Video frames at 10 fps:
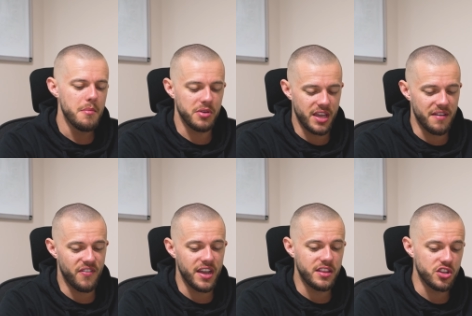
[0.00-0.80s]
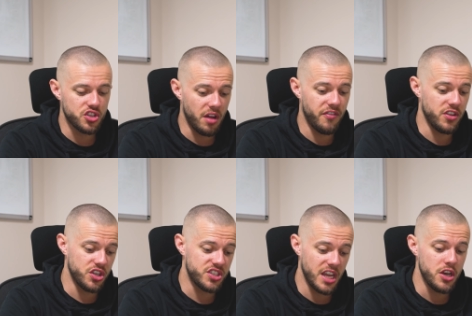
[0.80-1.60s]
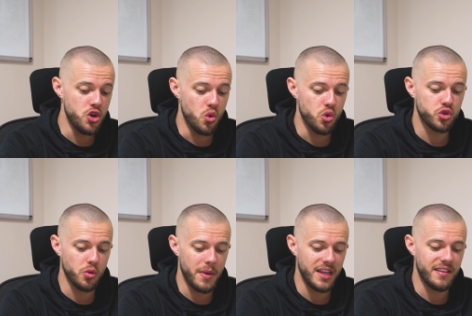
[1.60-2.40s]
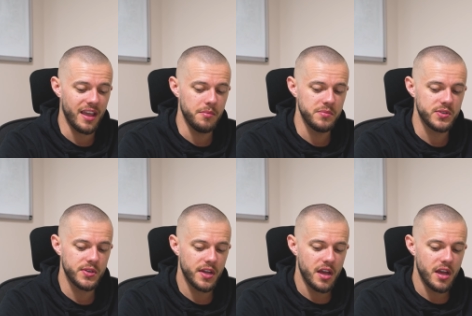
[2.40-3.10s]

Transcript: But you get invited to stuff and you say no so many times